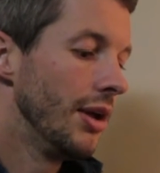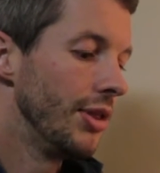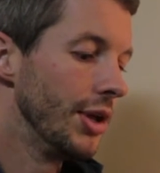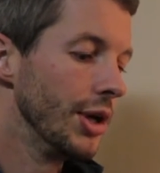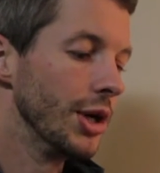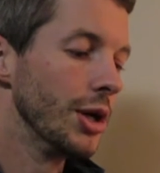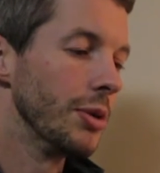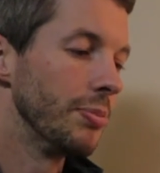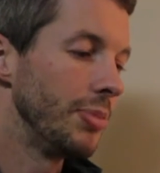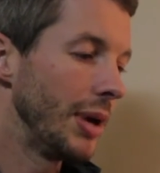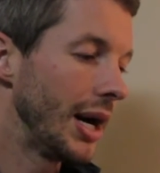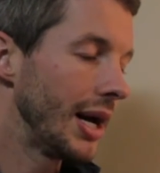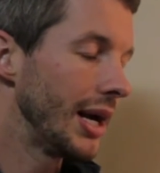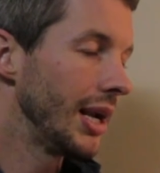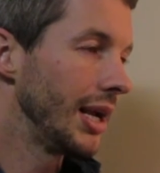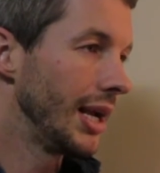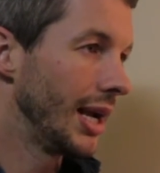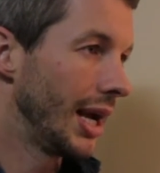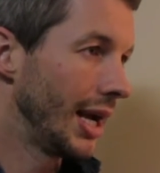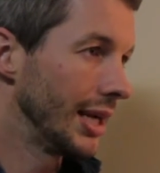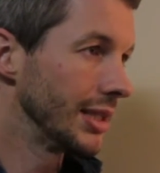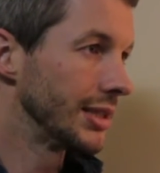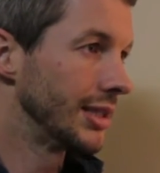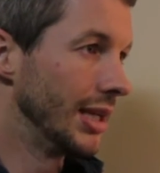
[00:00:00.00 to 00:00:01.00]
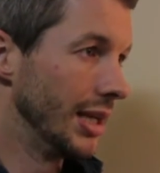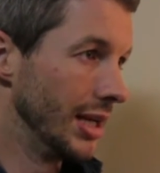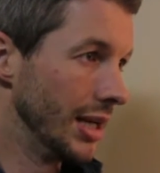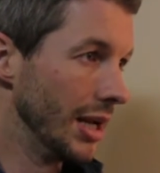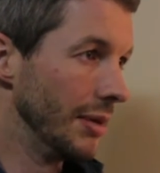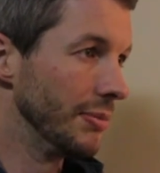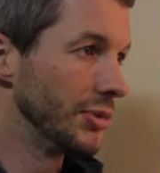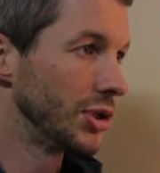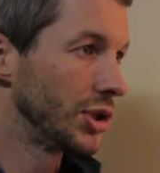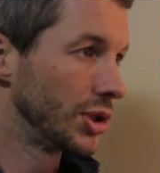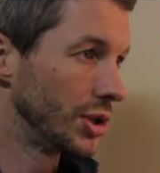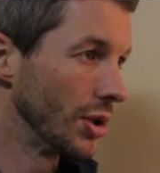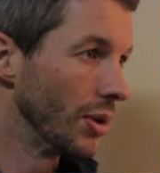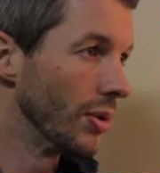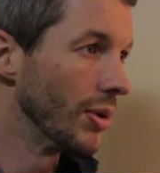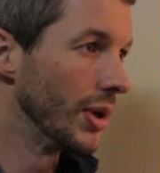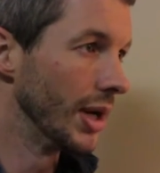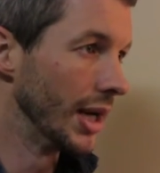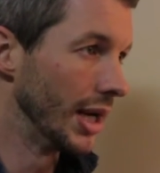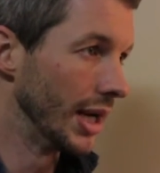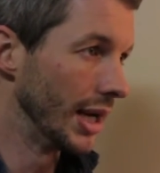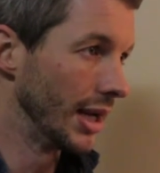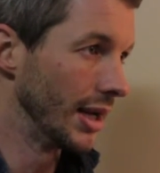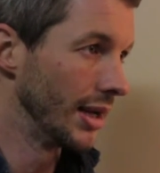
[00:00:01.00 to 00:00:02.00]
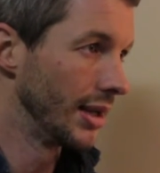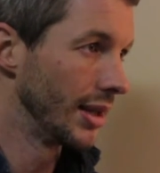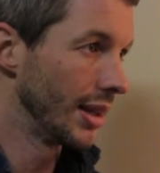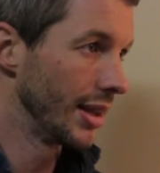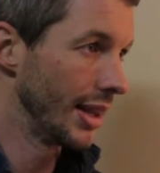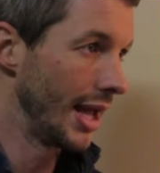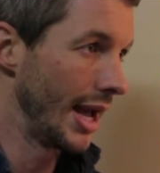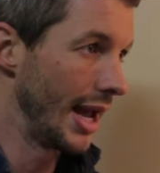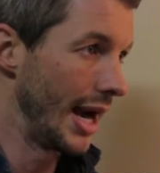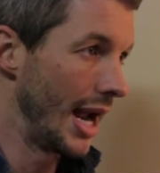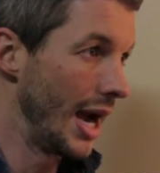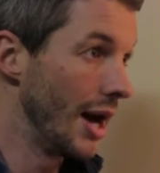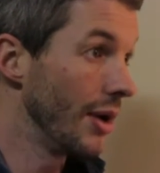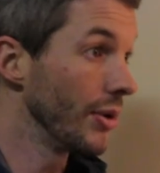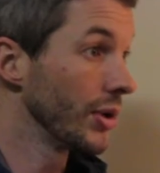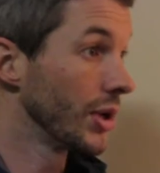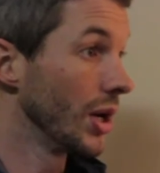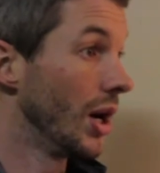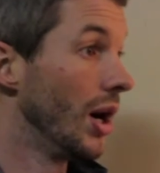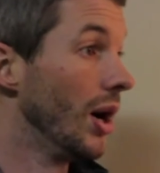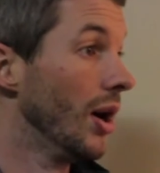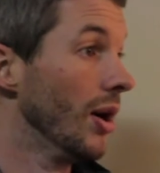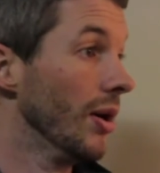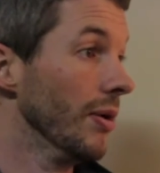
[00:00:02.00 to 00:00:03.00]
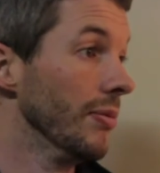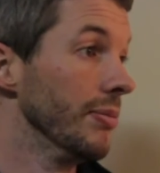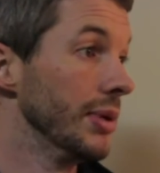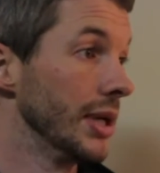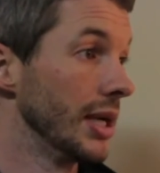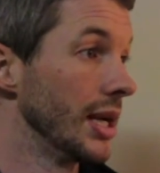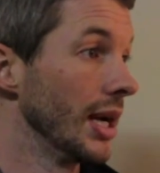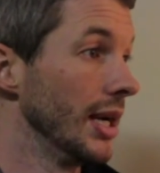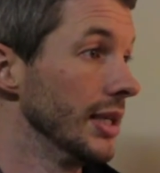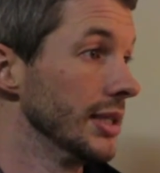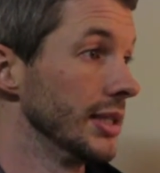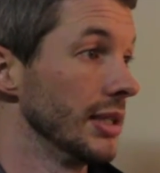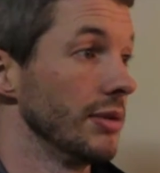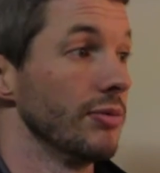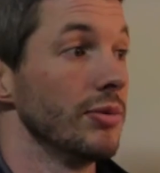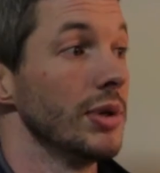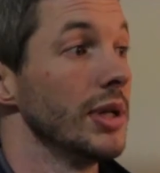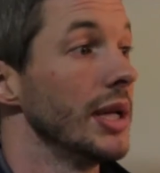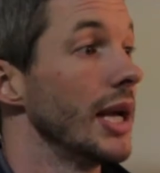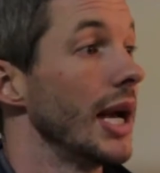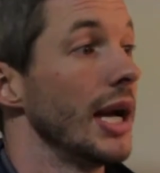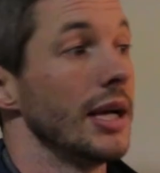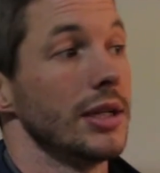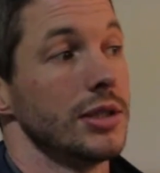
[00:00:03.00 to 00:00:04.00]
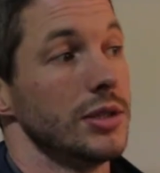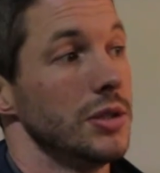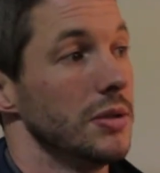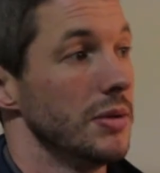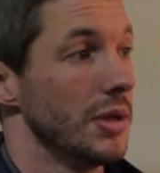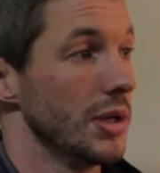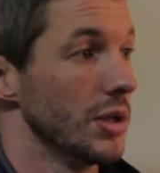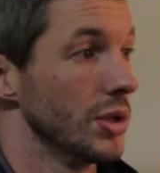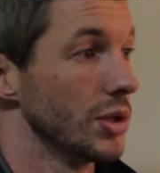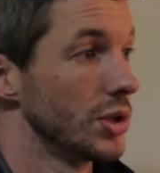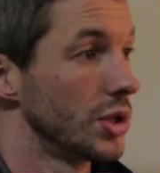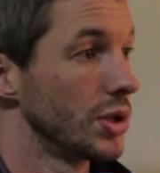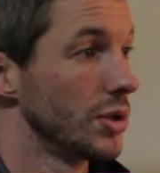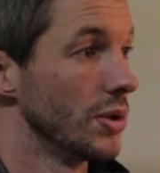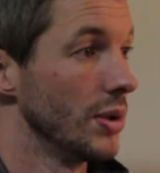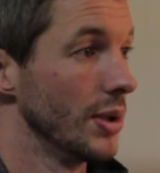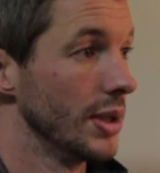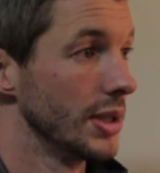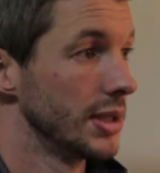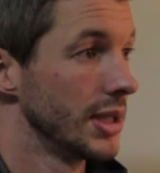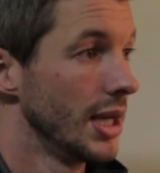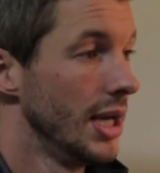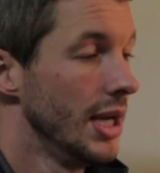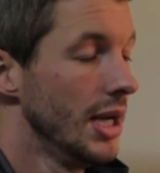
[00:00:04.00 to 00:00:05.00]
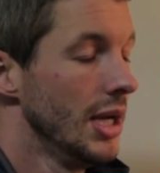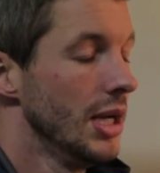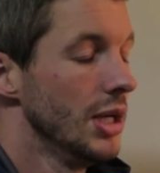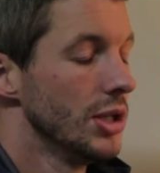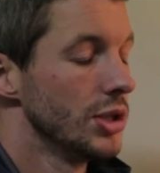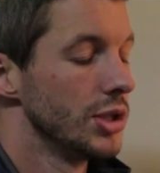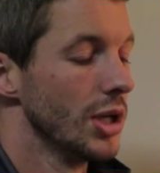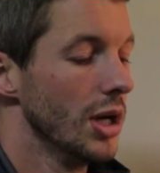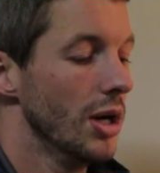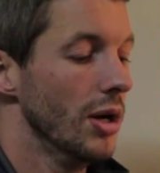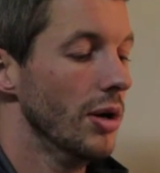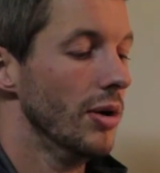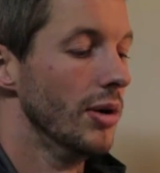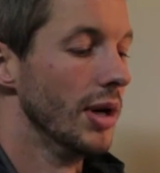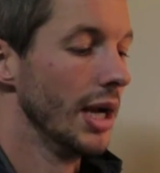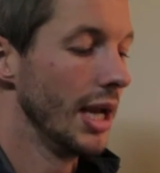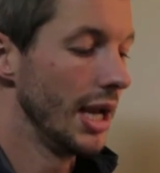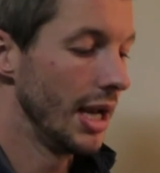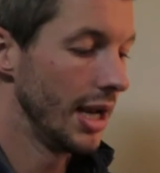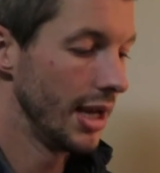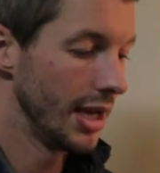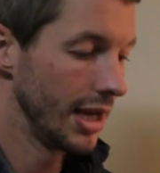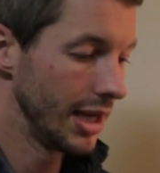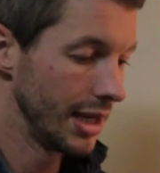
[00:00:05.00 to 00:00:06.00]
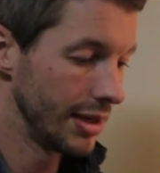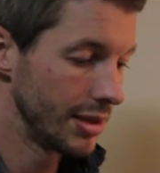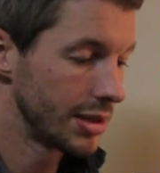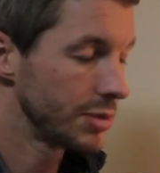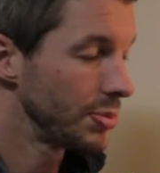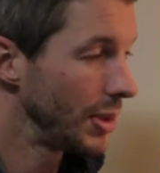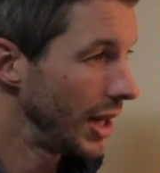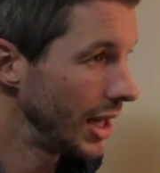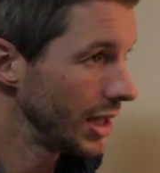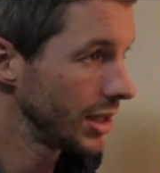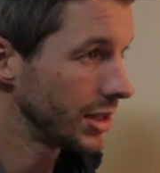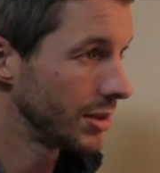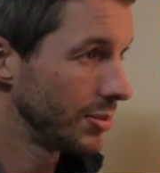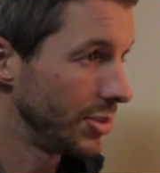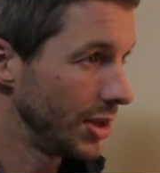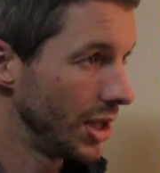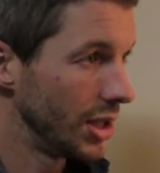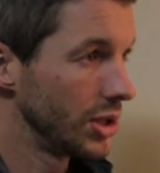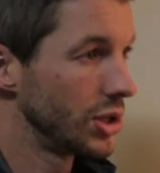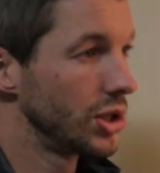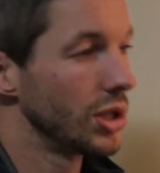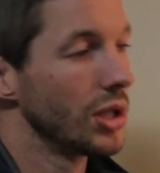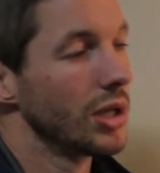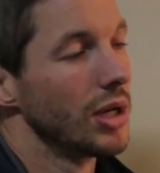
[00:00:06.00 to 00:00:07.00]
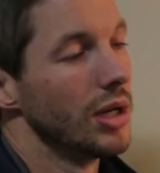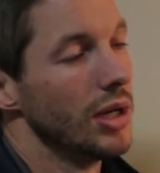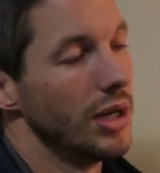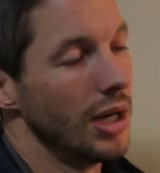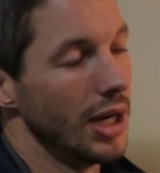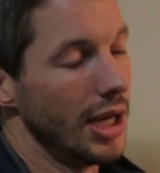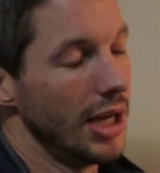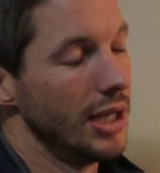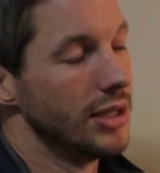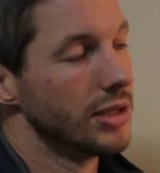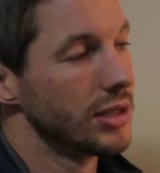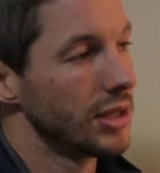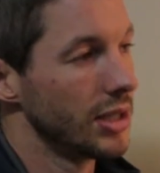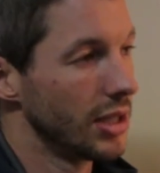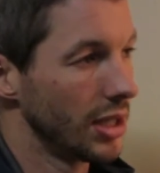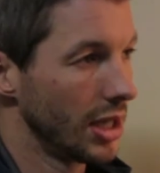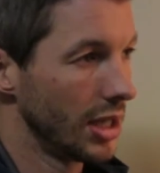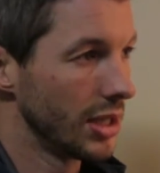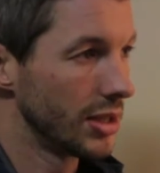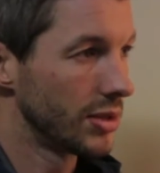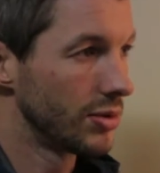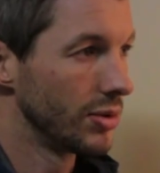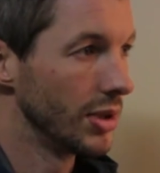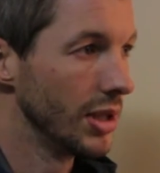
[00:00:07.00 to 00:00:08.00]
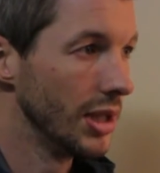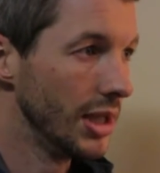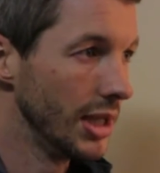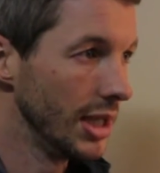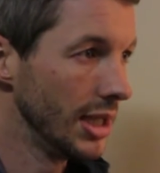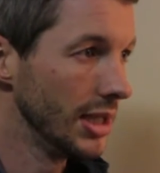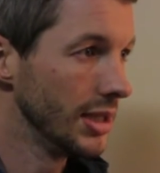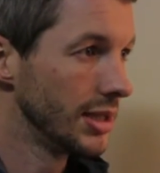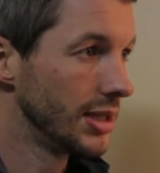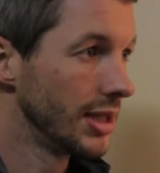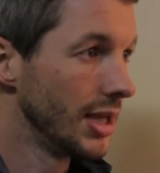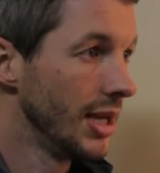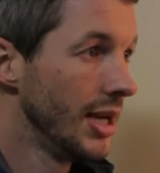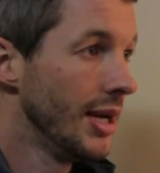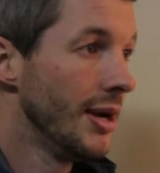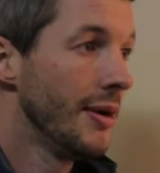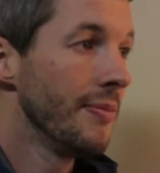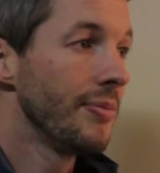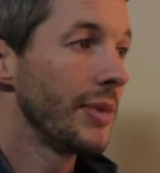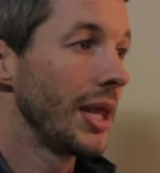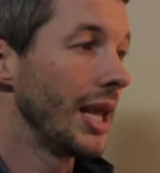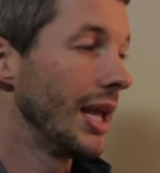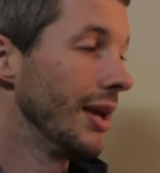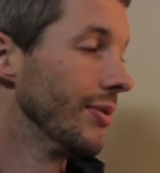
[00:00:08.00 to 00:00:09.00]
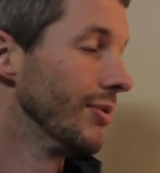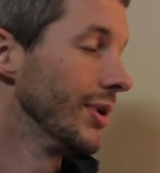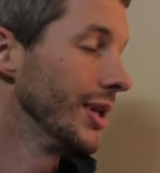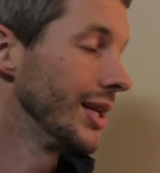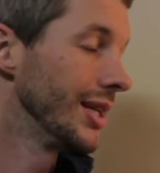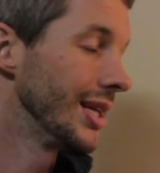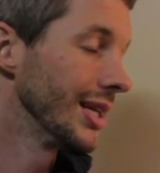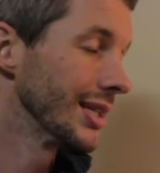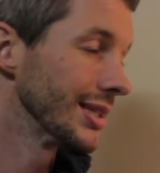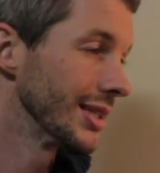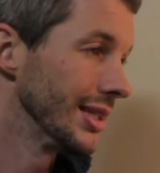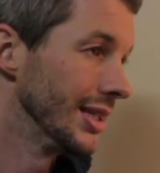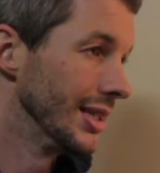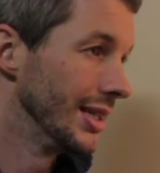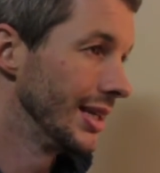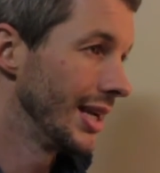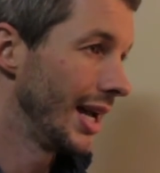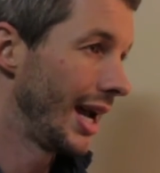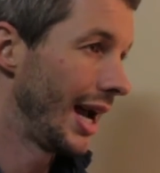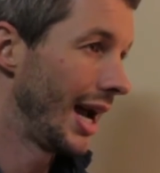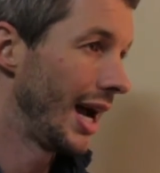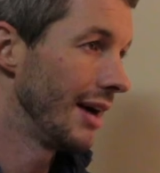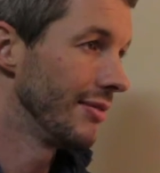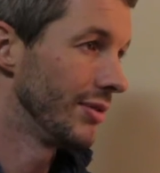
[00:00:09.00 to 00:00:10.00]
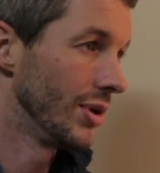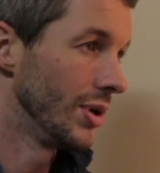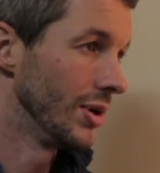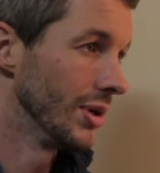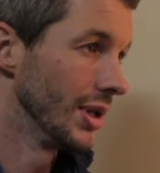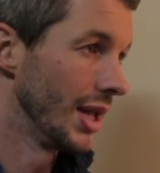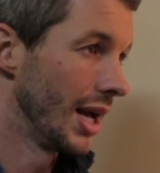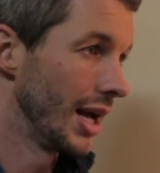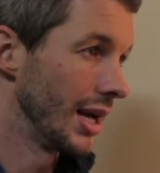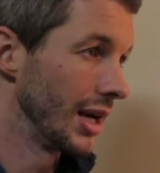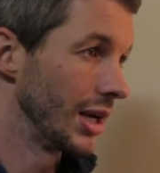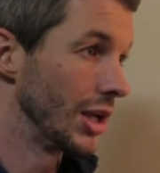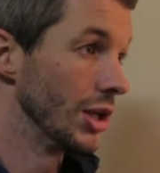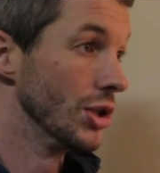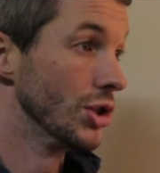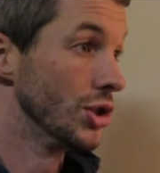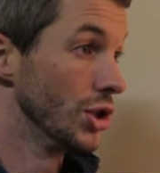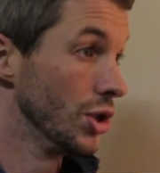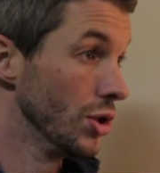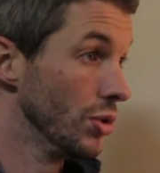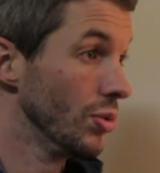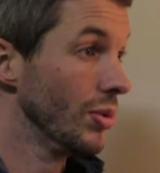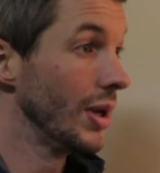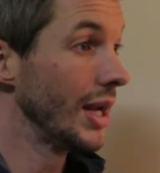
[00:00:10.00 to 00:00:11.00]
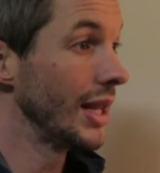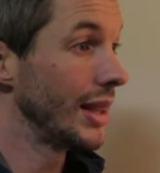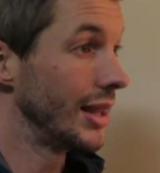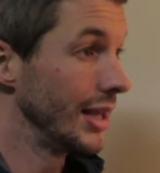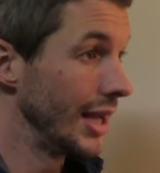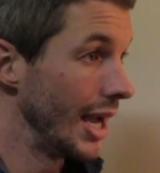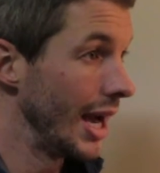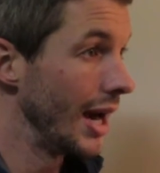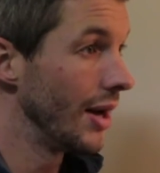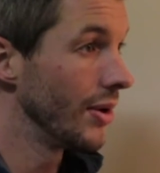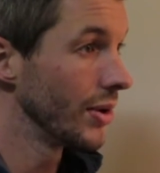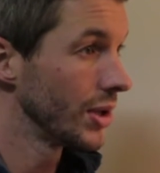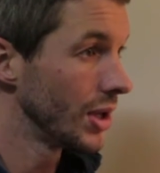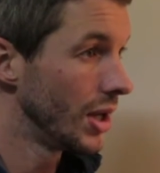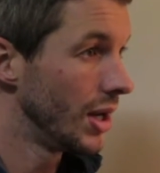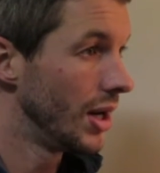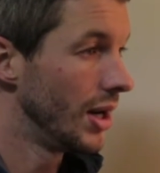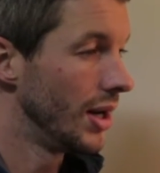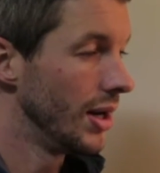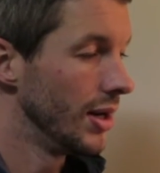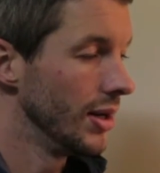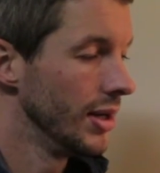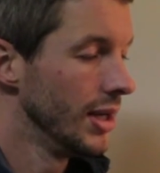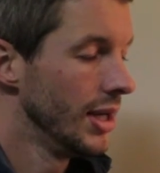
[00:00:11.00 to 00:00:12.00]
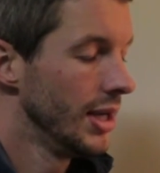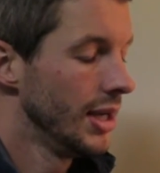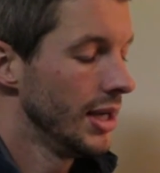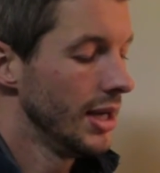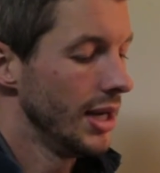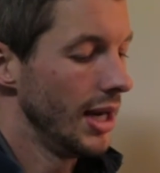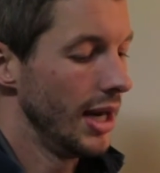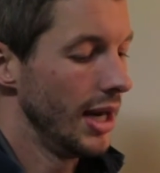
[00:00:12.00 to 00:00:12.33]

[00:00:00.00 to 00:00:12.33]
then your body has to end up storing that alcohol because it really has no other choice. So it spikes the blood sugar, insulin gets released. It really doesn't have a whole lot it can do with the alcohol,